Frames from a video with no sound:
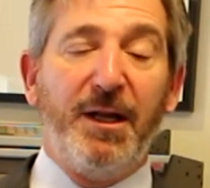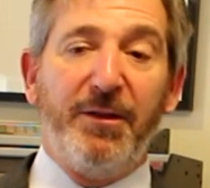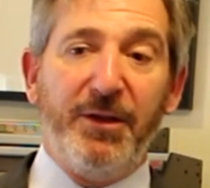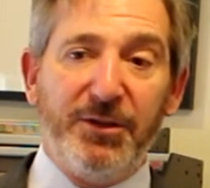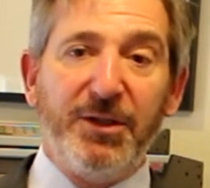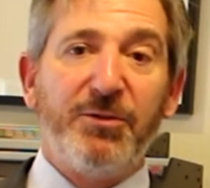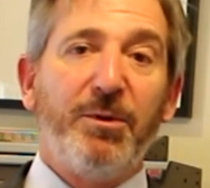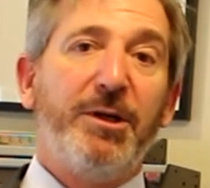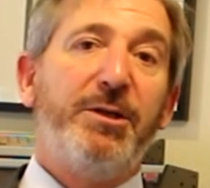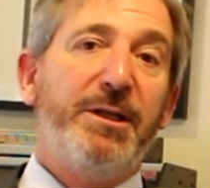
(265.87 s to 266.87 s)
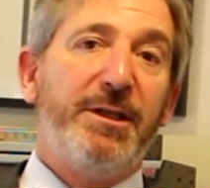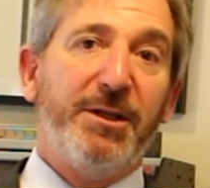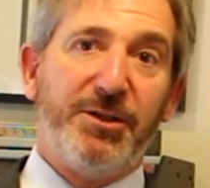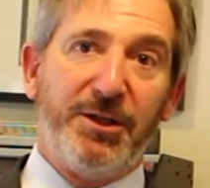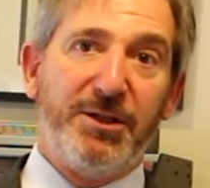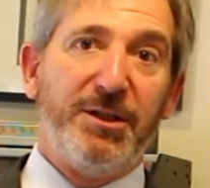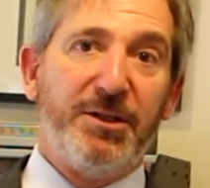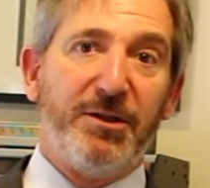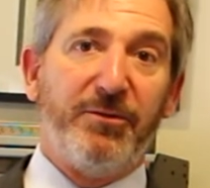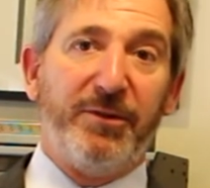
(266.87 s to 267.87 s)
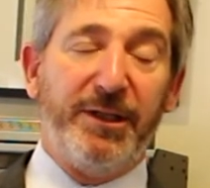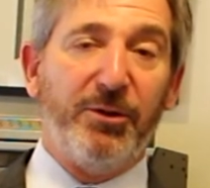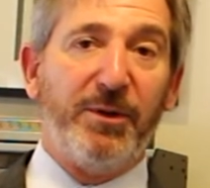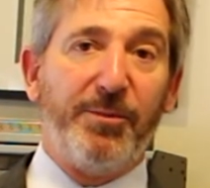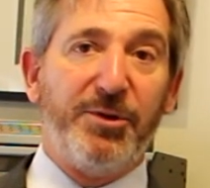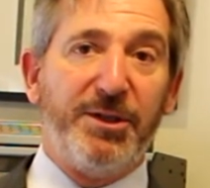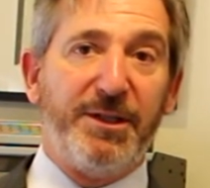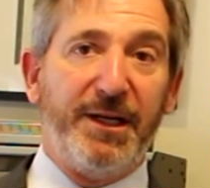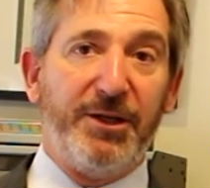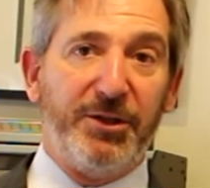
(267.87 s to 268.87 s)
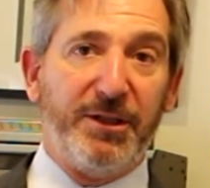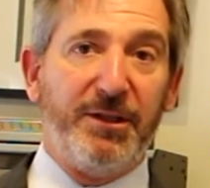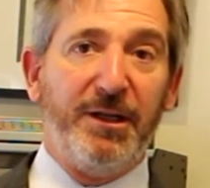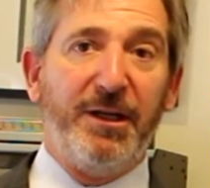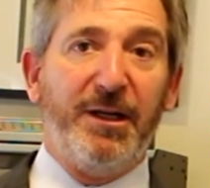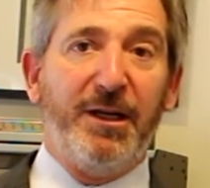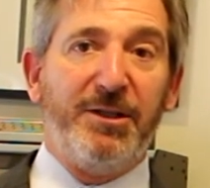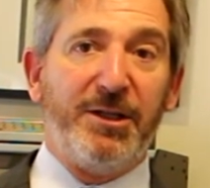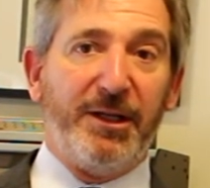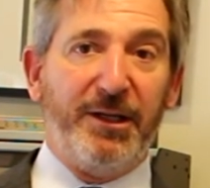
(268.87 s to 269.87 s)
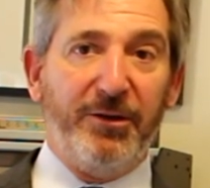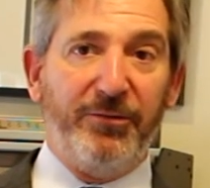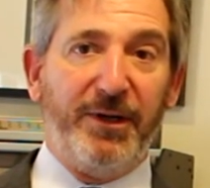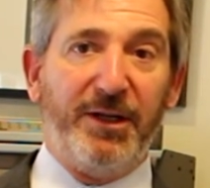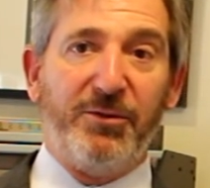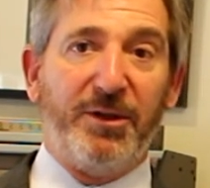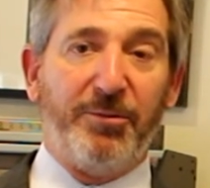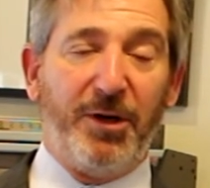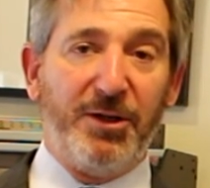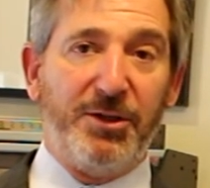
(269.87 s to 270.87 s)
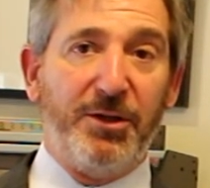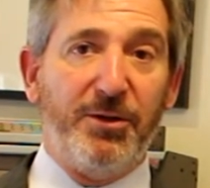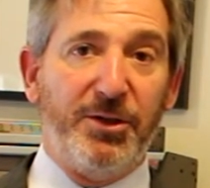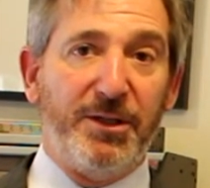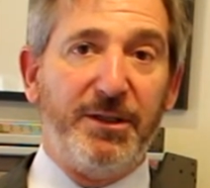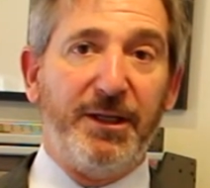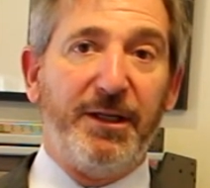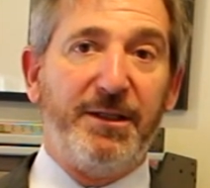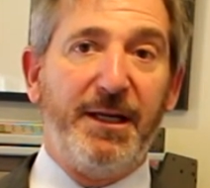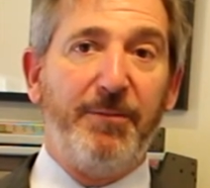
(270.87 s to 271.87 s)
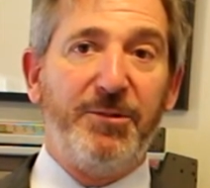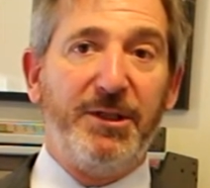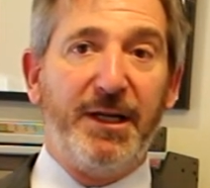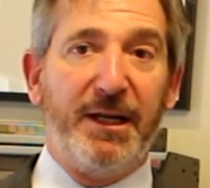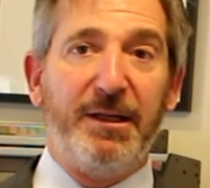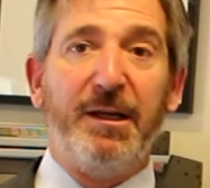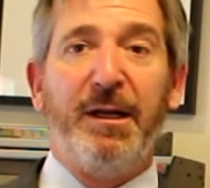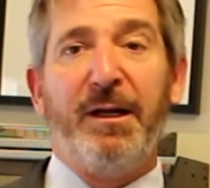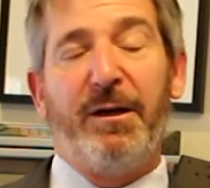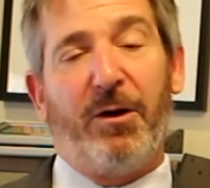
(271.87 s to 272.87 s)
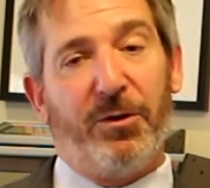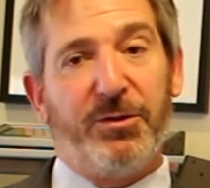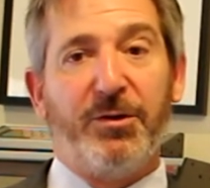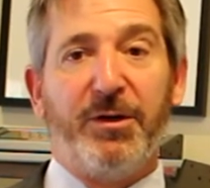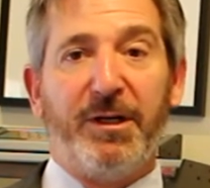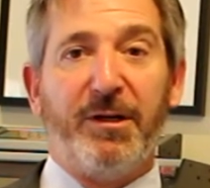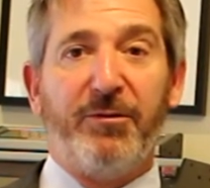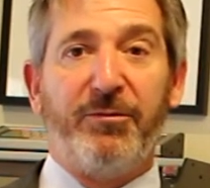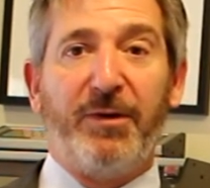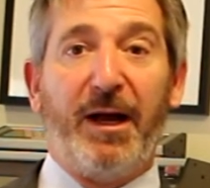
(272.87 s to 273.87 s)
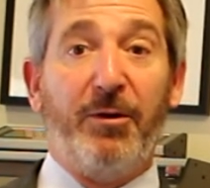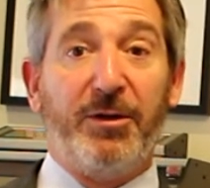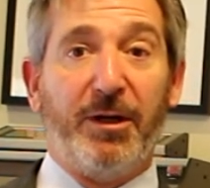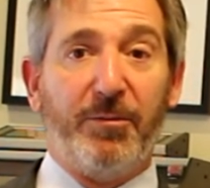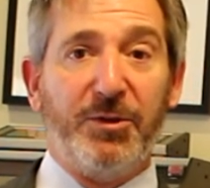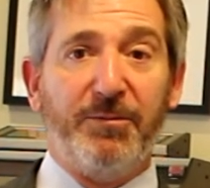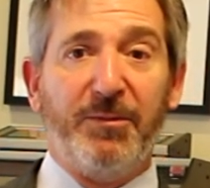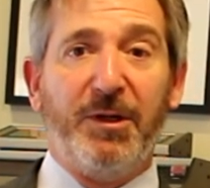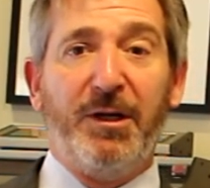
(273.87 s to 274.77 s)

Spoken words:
this is where you need the assistance of legal representation to interface with the prosecution and attempt to get alternative outcomes.